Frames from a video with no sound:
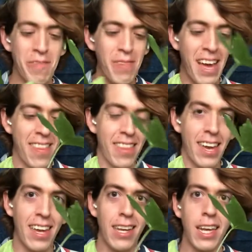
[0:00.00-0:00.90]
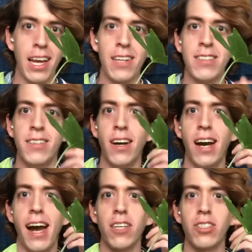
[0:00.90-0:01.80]
And then it had
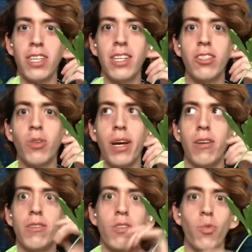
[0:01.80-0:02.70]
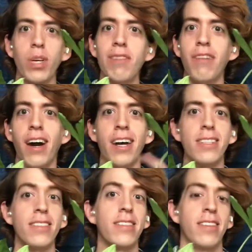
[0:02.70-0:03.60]
actually trailed 3
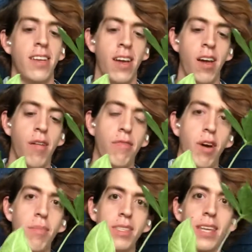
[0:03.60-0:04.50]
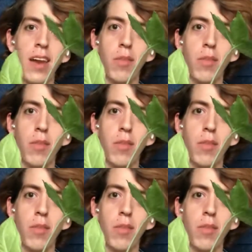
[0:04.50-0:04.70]
vines from the side of the